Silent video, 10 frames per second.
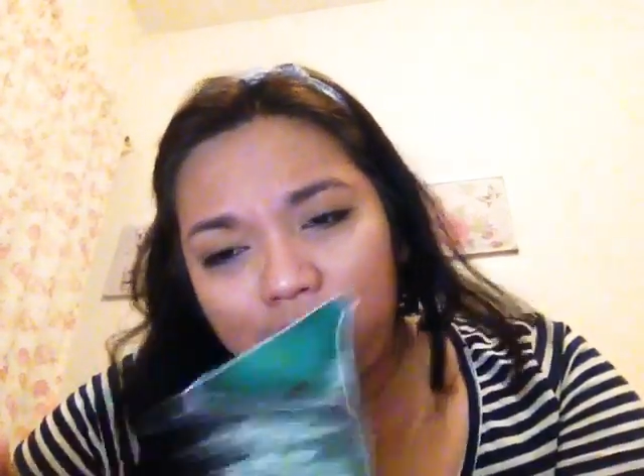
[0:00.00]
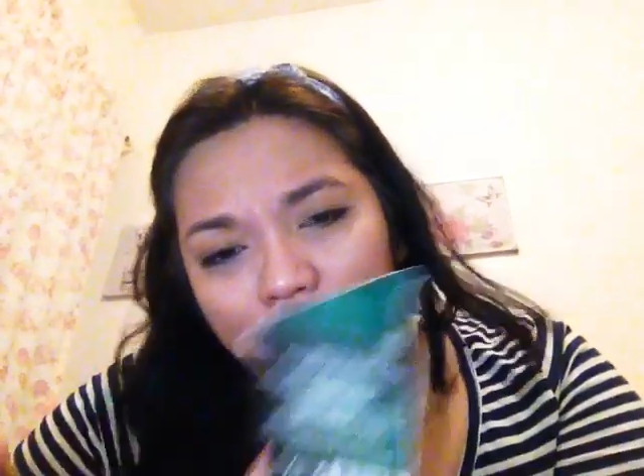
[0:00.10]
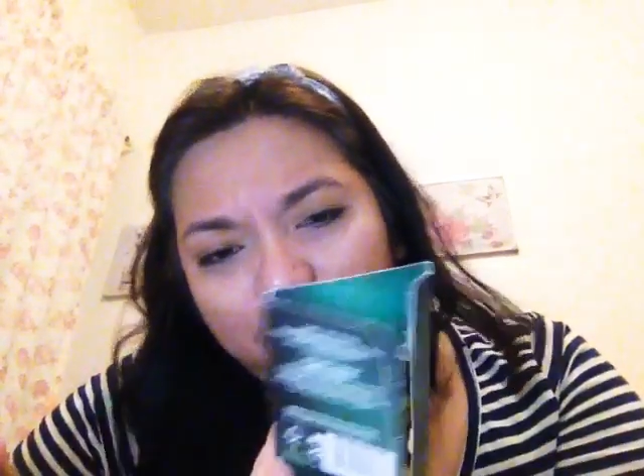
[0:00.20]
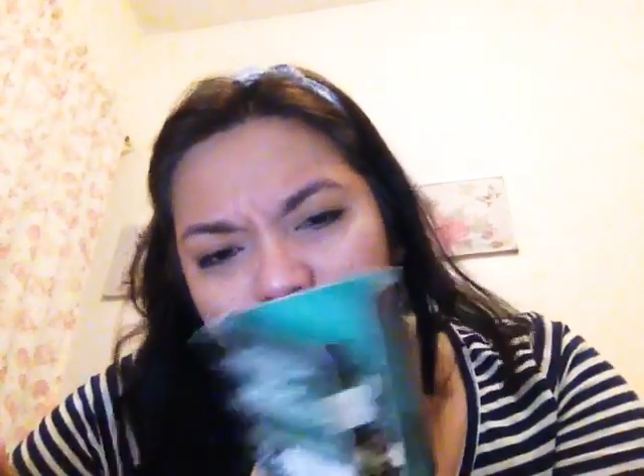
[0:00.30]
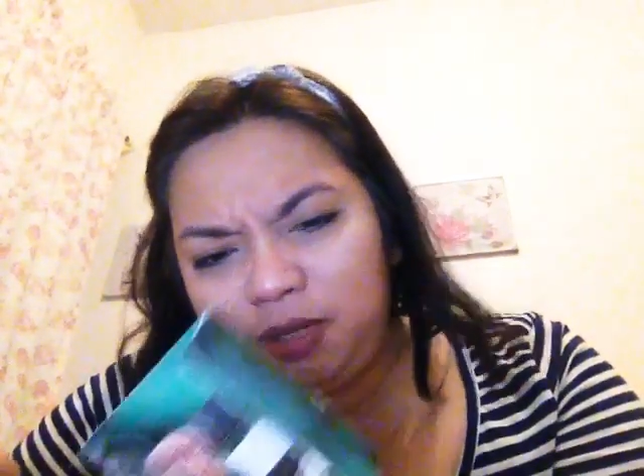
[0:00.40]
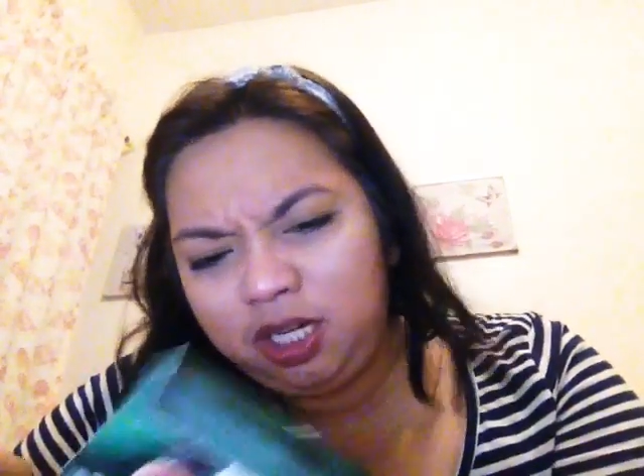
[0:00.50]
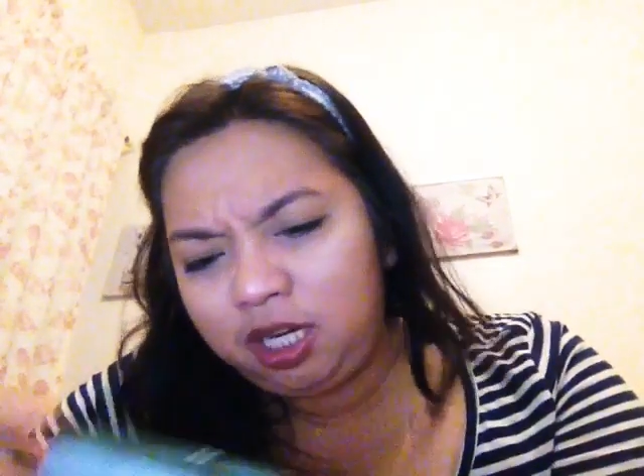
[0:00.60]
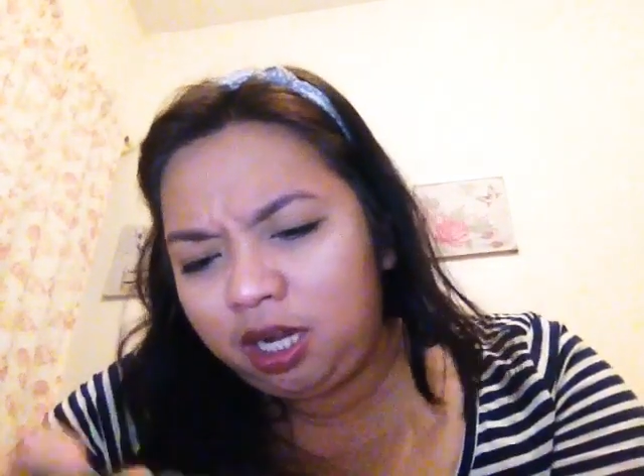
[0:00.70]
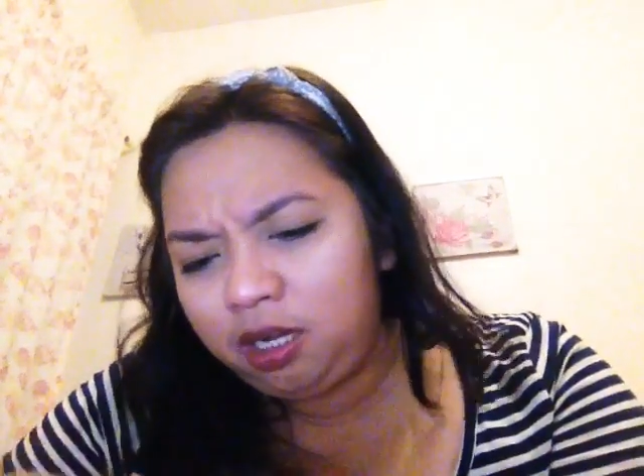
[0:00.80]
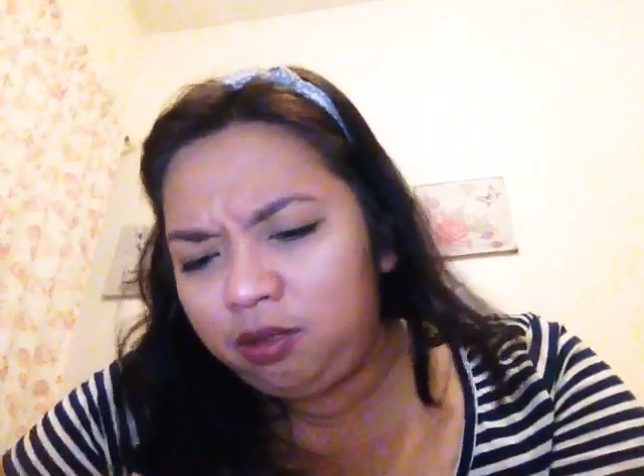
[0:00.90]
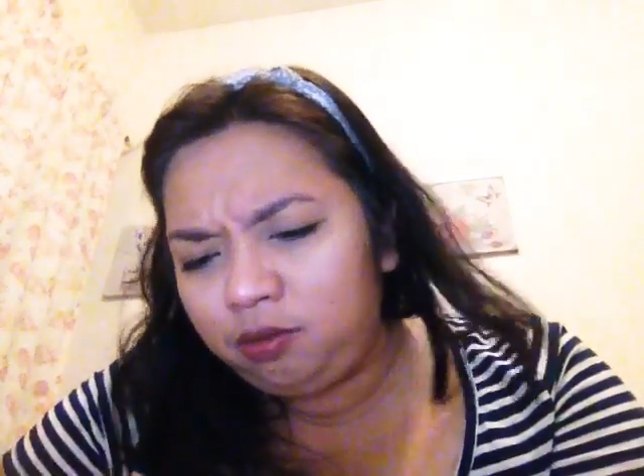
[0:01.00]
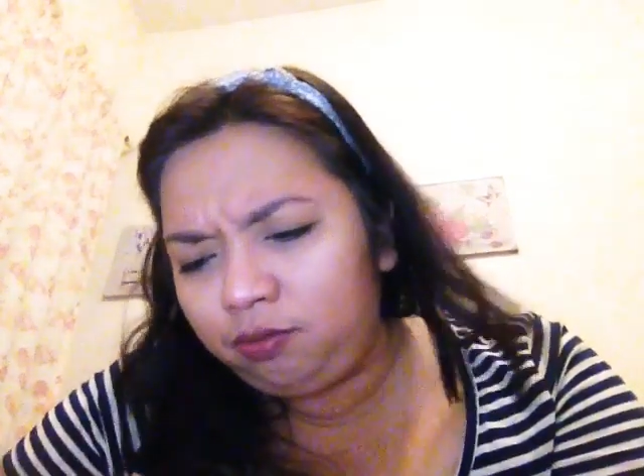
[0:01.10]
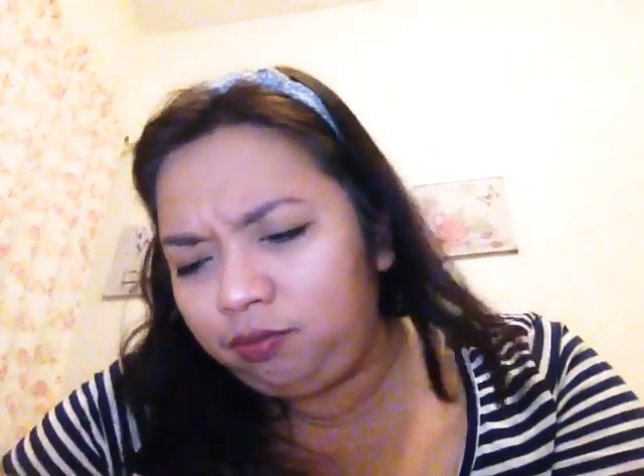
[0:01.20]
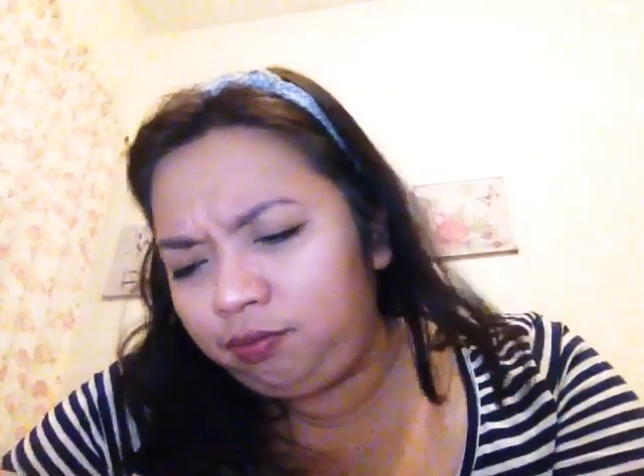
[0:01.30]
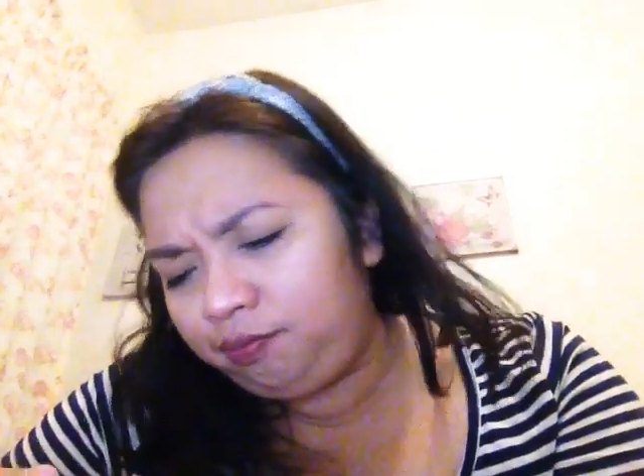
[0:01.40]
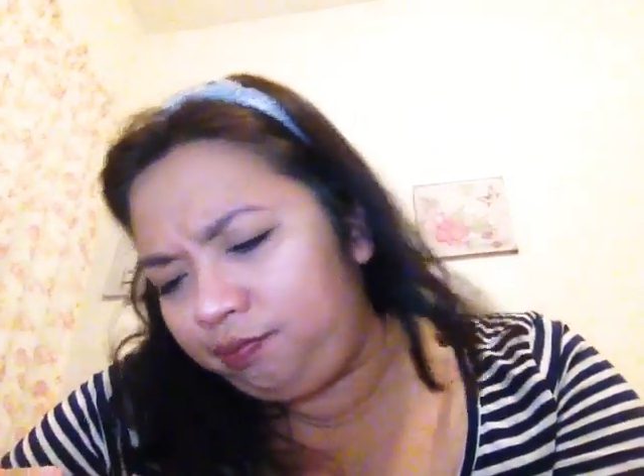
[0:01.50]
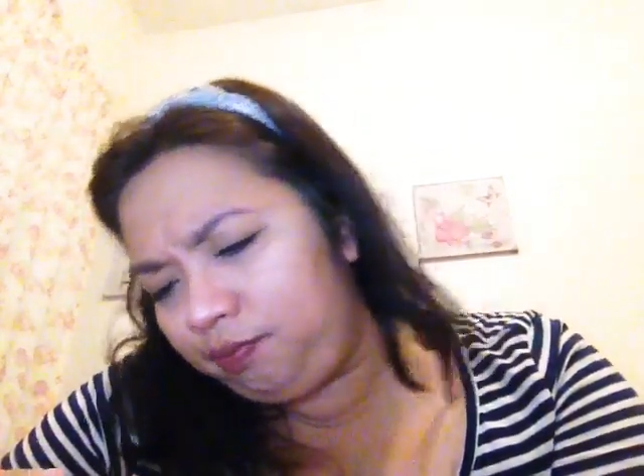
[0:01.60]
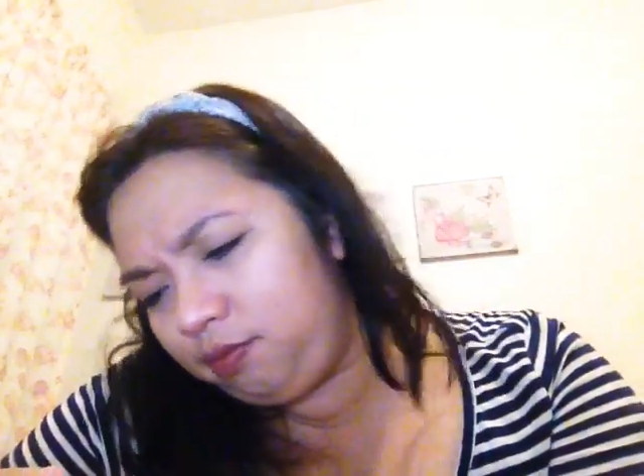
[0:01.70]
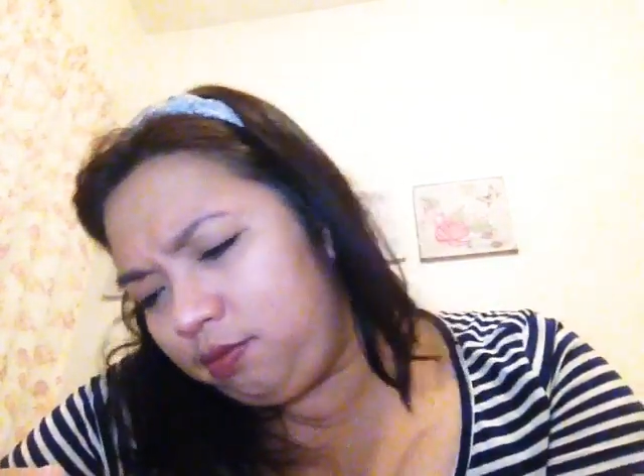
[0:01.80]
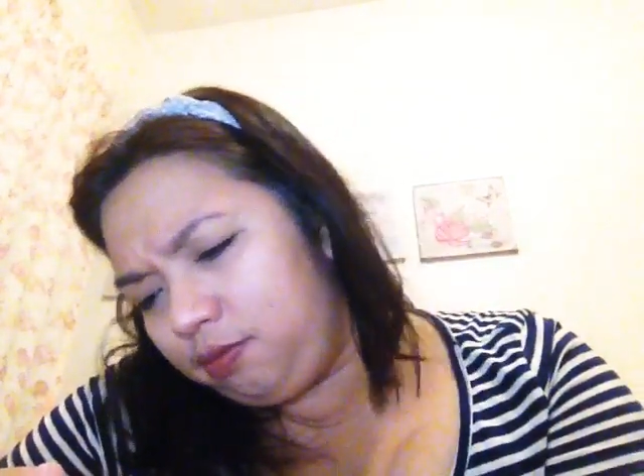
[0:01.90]
Wala masyadong...
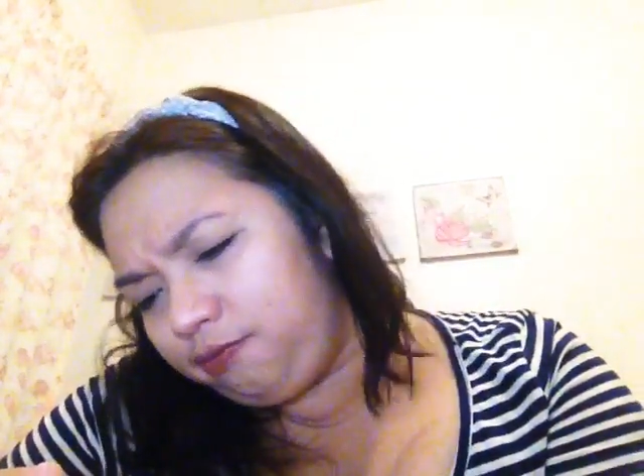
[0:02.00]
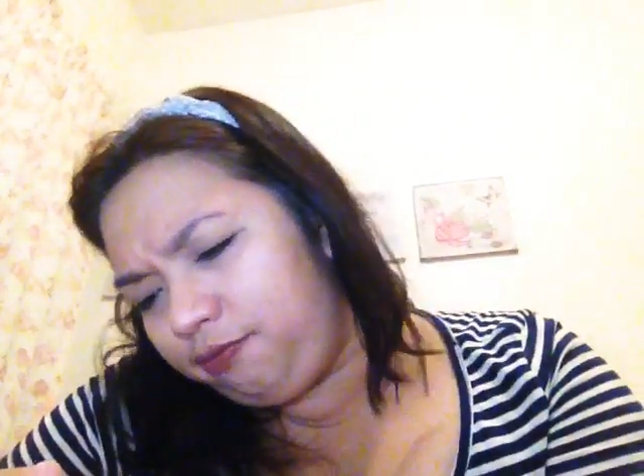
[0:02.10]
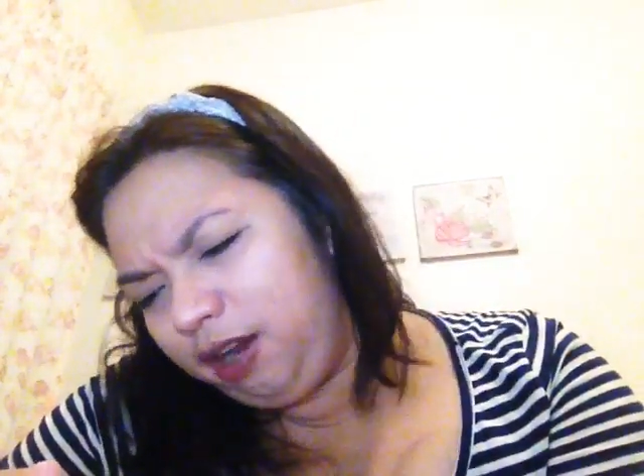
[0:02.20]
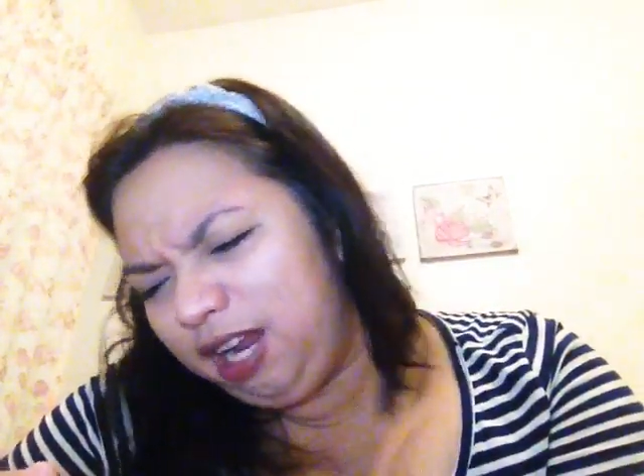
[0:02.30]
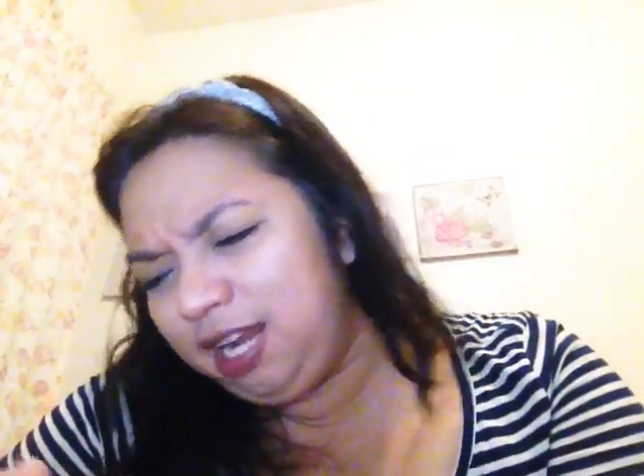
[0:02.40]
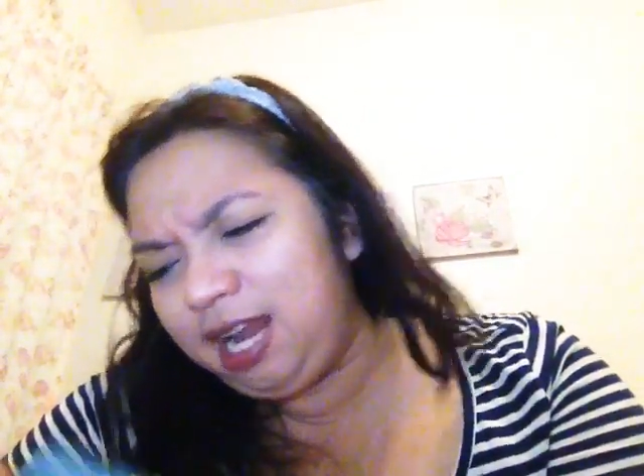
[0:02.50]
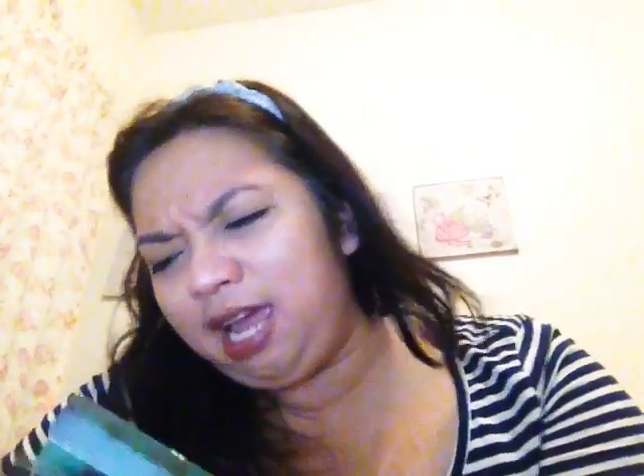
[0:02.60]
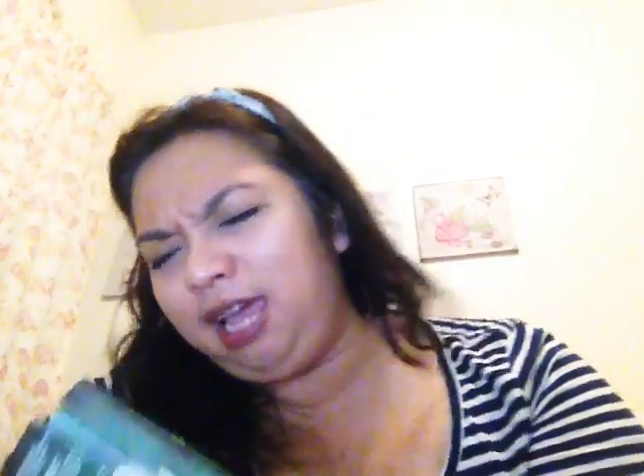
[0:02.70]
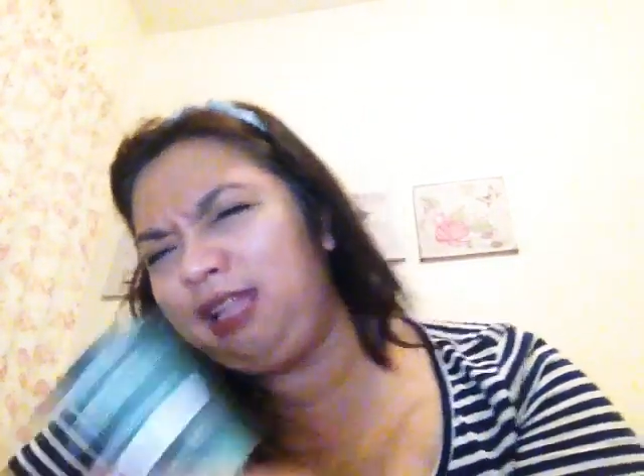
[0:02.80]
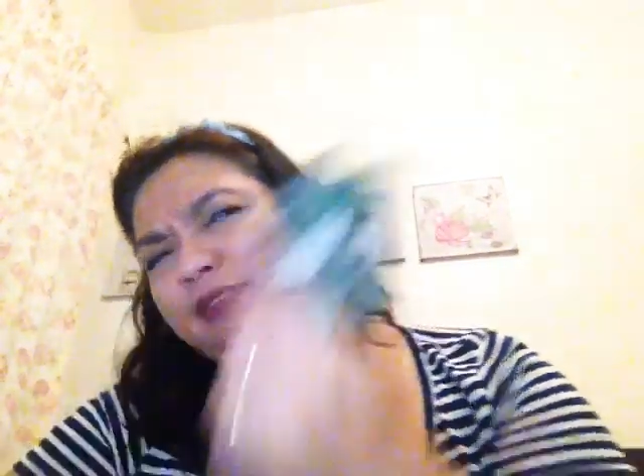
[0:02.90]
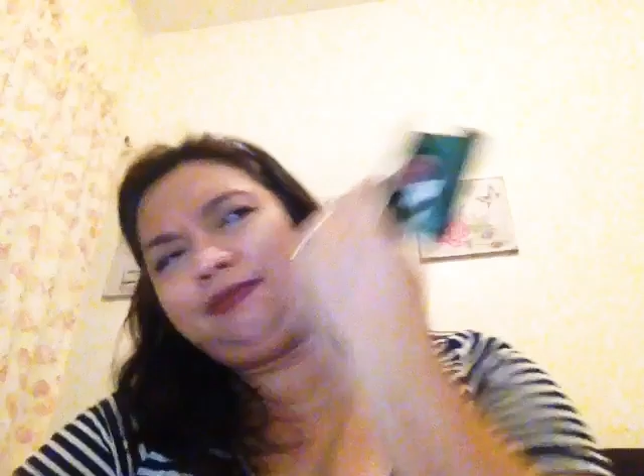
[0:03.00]
Very light.